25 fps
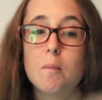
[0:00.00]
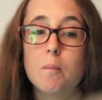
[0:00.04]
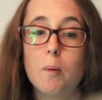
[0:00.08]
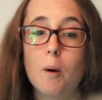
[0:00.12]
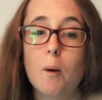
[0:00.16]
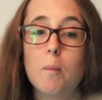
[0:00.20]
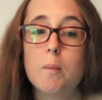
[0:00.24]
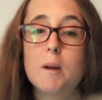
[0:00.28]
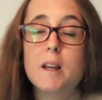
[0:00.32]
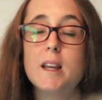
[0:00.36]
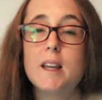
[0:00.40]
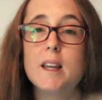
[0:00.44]

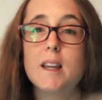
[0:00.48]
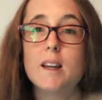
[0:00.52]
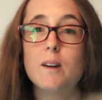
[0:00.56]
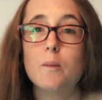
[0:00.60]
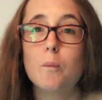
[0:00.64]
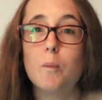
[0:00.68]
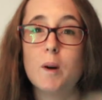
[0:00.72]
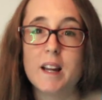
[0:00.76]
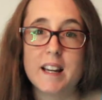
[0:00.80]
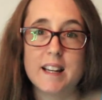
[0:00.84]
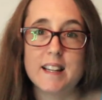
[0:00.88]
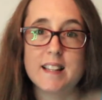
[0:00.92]
Bobby
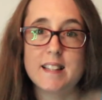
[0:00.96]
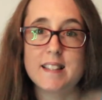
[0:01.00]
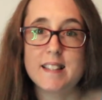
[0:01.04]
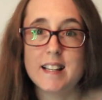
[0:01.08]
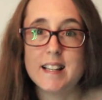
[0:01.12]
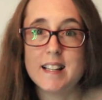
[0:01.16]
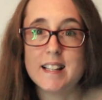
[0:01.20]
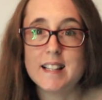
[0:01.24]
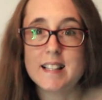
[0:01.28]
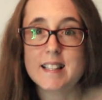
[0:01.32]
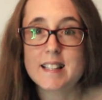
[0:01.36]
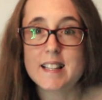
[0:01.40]

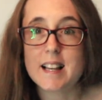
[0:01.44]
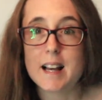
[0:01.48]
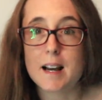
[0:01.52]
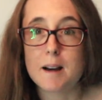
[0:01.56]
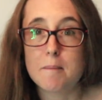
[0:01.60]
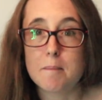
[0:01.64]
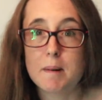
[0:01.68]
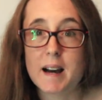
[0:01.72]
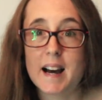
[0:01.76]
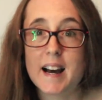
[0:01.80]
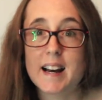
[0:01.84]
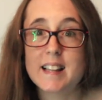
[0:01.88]
witnesses a
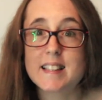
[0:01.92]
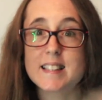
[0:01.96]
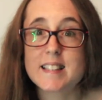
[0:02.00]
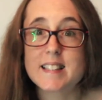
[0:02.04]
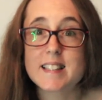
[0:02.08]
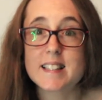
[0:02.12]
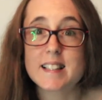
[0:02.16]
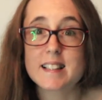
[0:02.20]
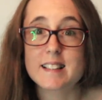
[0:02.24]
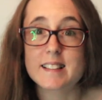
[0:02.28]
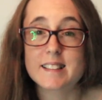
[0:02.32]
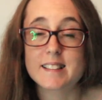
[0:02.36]

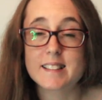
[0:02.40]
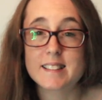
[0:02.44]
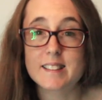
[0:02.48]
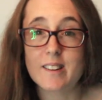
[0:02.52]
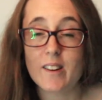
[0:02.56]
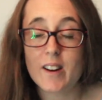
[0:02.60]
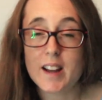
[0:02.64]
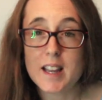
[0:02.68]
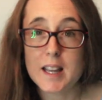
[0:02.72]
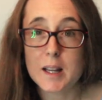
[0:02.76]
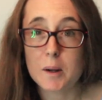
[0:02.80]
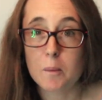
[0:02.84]
man's
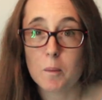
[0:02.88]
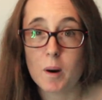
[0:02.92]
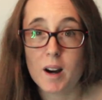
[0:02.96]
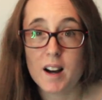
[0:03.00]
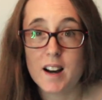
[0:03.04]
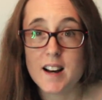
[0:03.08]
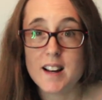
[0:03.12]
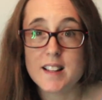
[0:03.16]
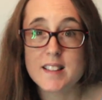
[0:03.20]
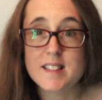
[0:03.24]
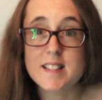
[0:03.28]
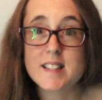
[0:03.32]
dying
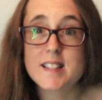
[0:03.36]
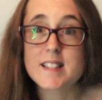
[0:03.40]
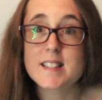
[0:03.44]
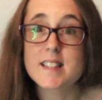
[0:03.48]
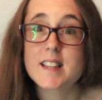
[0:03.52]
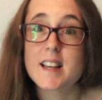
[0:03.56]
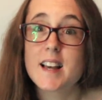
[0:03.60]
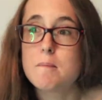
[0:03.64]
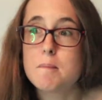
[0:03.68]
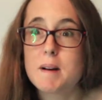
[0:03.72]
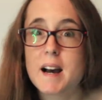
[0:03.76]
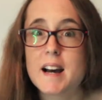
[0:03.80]

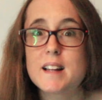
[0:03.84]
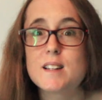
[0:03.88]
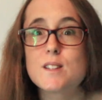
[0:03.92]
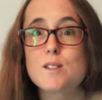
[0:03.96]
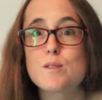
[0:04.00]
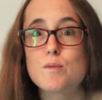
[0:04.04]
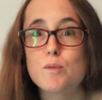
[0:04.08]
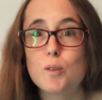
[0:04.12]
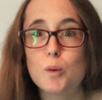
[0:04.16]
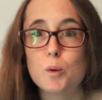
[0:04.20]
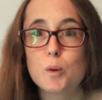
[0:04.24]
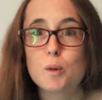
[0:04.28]
words. The man
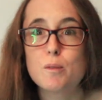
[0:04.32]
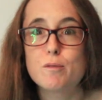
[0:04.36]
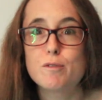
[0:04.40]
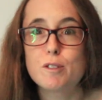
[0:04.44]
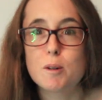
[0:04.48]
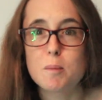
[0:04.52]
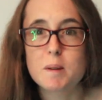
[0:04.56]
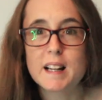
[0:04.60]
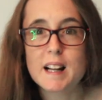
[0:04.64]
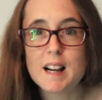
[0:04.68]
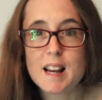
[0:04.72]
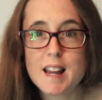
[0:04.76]
has fallen
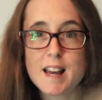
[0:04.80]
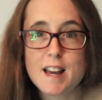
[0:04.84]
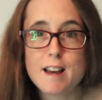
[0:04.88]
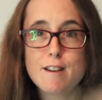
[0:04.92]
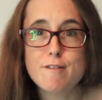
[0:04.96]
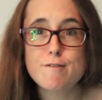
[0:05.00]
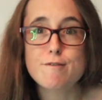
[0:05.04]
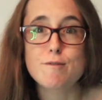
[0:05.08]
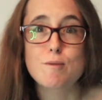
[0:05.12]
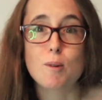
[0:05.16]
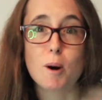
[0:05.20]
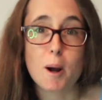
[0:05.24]
from a
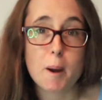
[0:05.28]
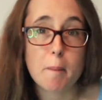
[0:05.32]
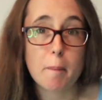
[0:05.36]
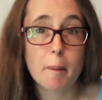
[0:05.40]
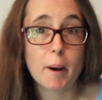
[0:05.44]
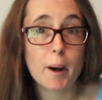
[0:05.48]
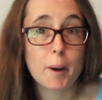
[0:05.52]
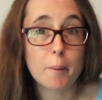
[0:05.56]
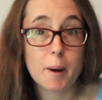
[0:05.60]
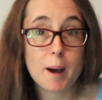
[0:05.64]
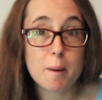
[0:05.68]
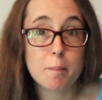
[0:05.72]
cliff right
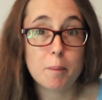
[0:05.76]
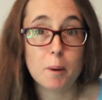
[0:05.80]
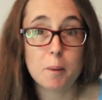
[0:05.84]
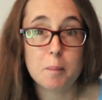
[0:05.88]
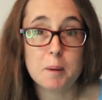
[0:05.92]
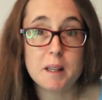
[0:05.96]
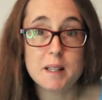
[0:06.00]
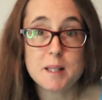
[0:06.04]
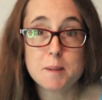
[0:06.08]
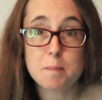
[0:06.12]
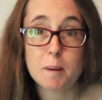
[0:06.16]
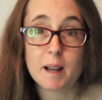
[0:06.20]
by where
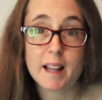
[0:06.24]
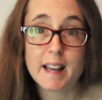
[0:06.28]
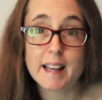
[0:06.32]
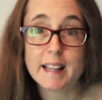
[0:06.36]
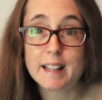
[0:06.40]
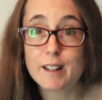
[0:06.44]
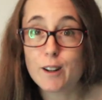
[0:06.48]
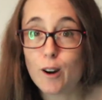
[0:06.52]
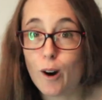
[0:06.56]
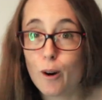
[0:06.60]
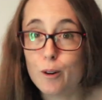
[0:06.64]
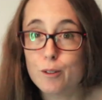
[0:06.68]
Bobby is
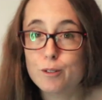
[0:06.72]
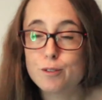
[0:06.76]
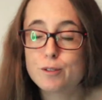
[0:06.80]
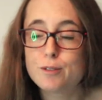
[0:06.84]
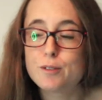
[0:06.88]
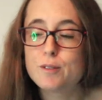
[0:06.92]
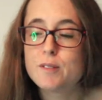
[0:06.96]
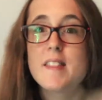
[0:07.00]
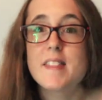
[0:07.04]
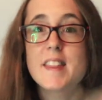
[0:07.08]
playing golf.